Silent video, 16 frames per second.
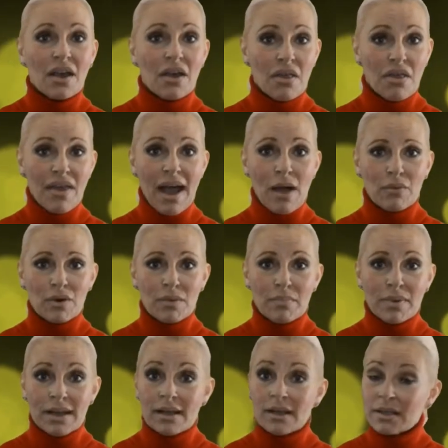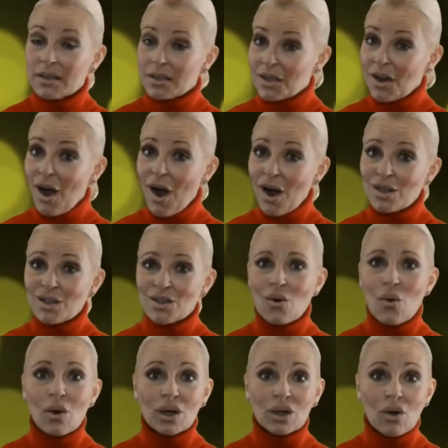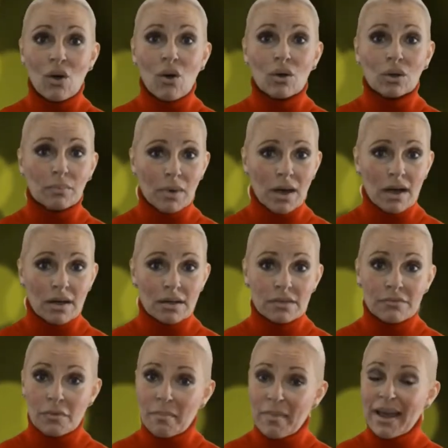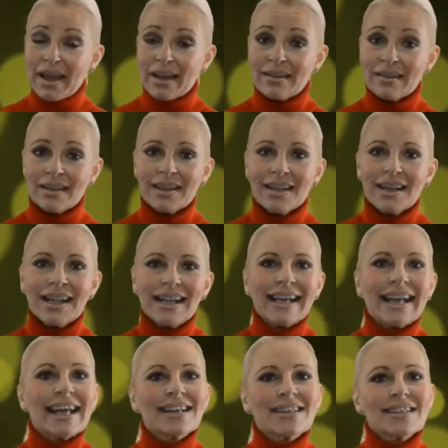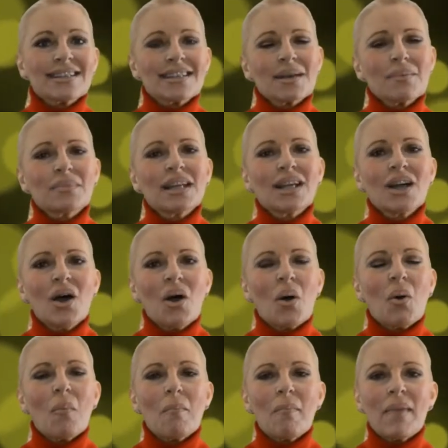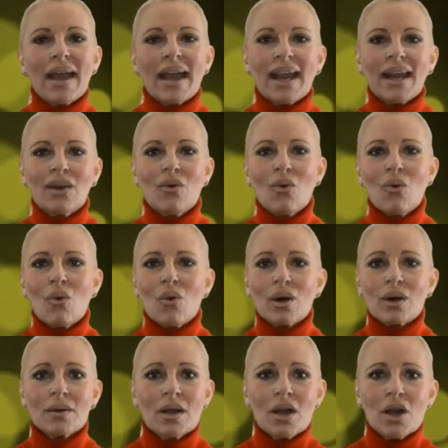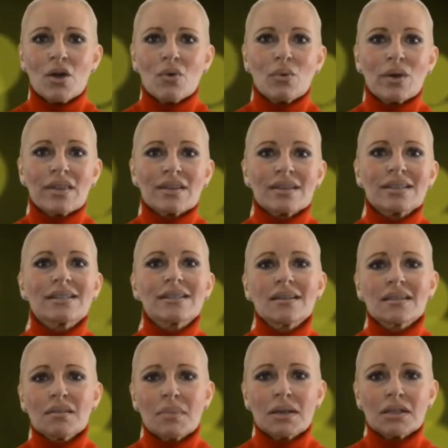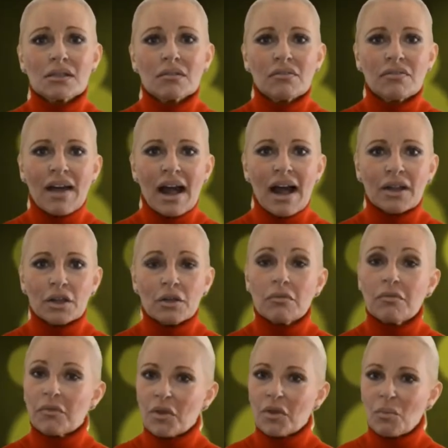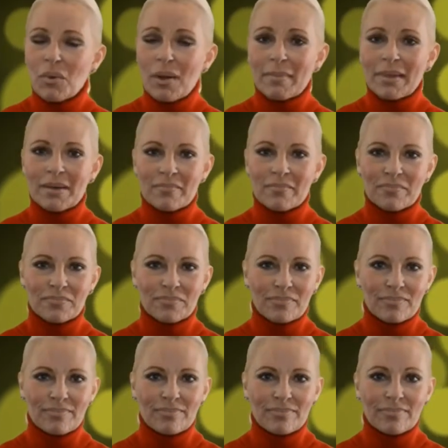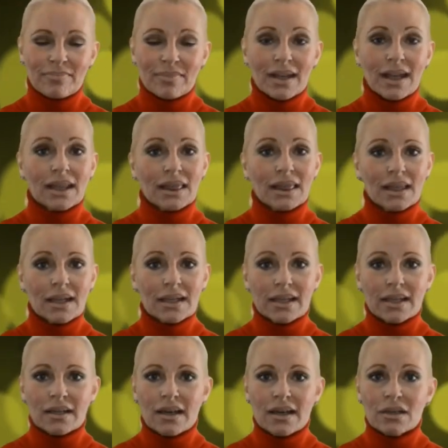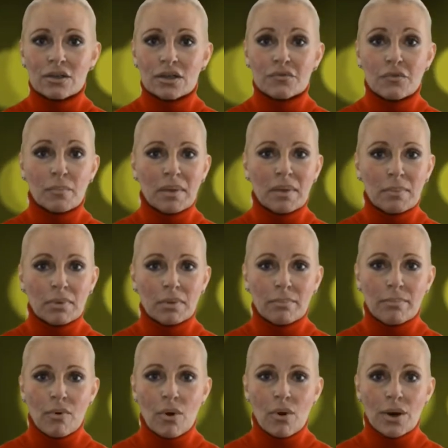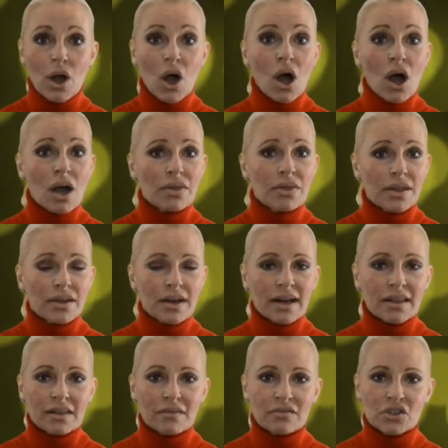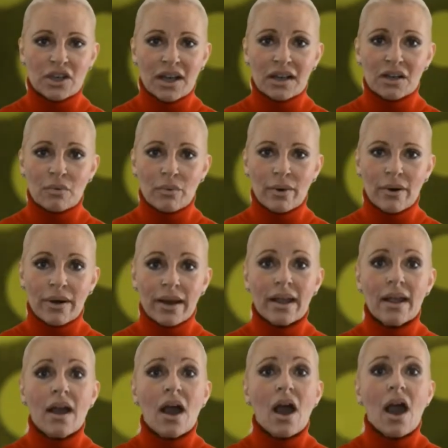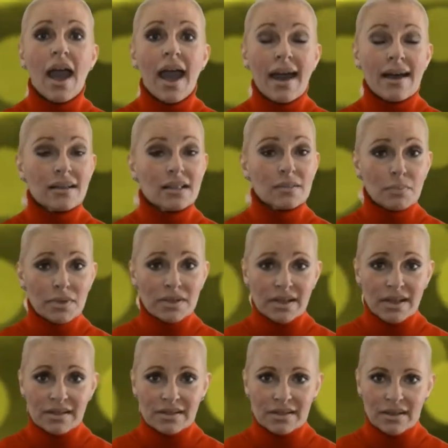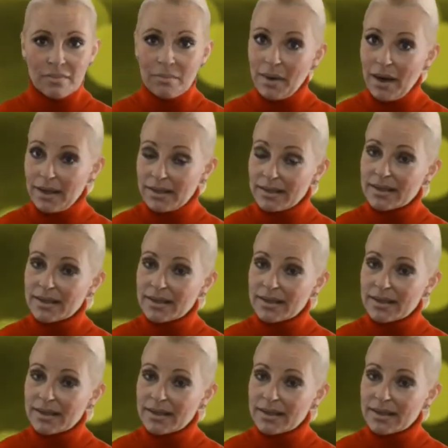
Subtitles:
That would be stocks or gold bonds for men, and something homemade or with sentimental value for the women. Lucky colors for people born on the 9th of January, as predicted by